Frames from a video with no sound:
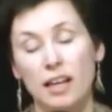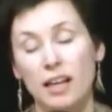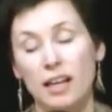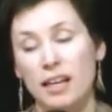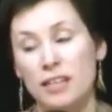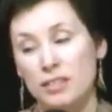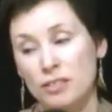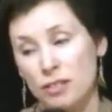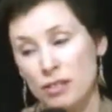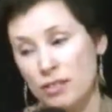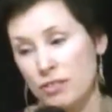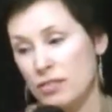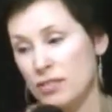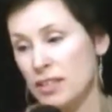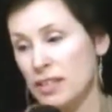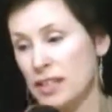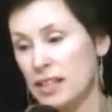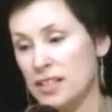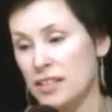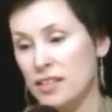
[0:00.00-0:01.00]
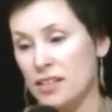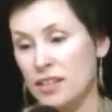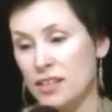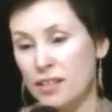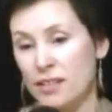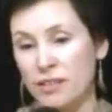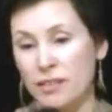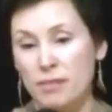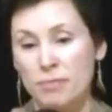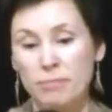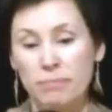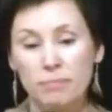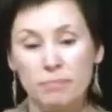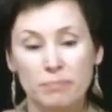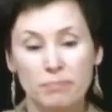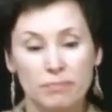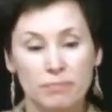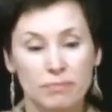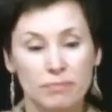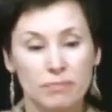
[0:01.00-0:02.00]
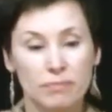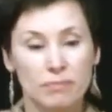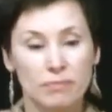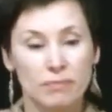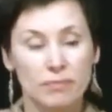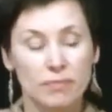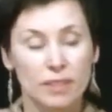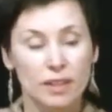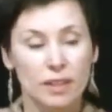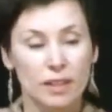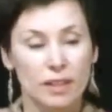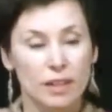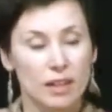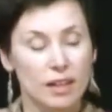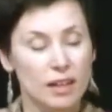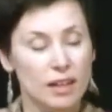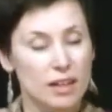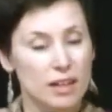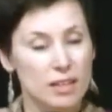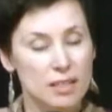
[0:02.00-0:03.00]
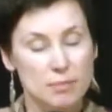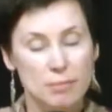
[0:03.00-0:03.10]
And after that time, I